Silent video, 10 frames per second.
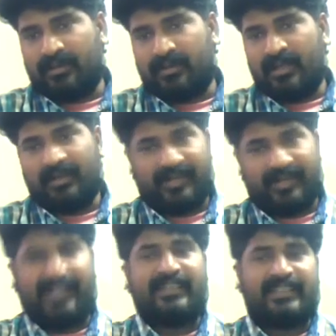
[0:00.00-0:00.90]

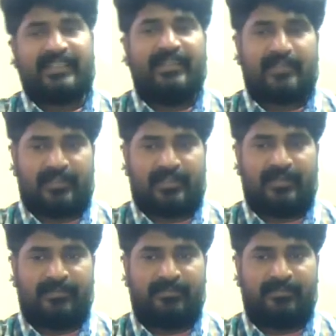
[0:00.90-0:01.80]
writing skills
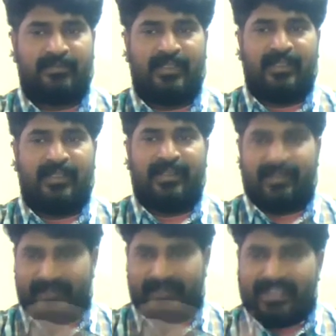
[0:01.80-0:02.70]
and
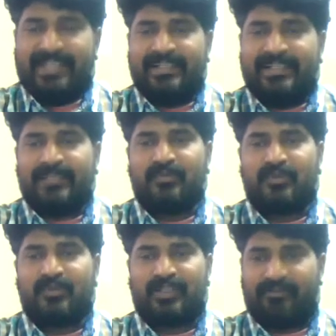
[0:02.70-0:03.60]
idioms
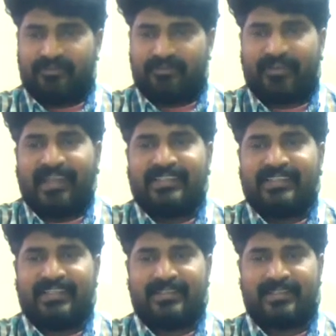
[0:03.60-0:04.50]
and
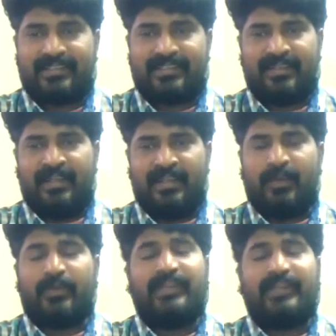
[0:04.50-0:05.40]
phrases.
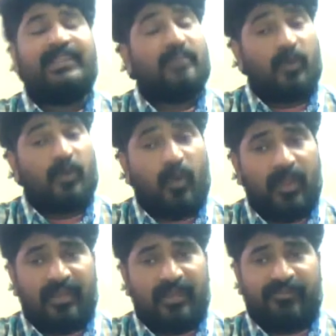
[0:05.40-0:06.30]
Okay, these are all
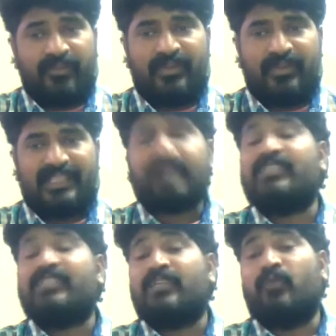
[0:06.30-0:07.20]
the few things
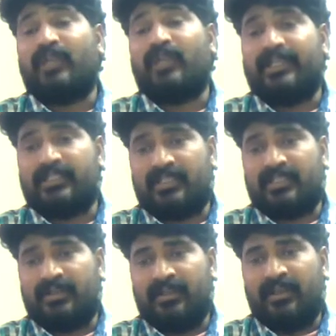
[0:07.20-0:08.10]
which I wanted
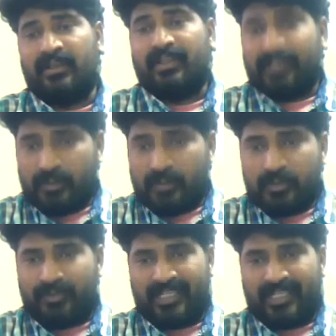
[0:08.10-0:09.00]
you to
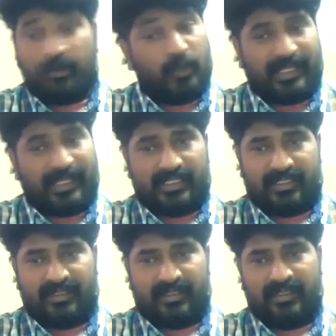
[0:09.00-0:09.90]
be good
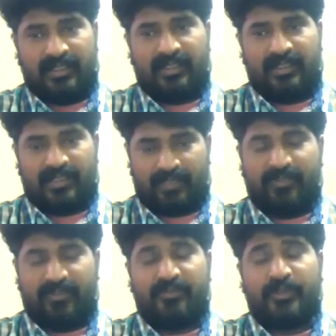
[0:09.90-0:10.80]
at, like
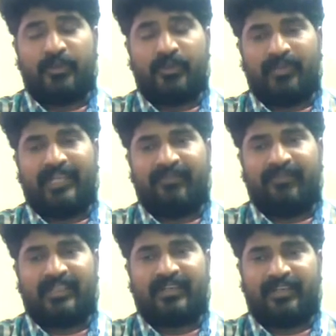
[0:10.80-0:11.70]
before you begin with
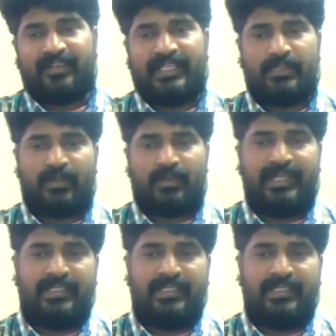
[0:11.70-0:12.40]
the creative writing.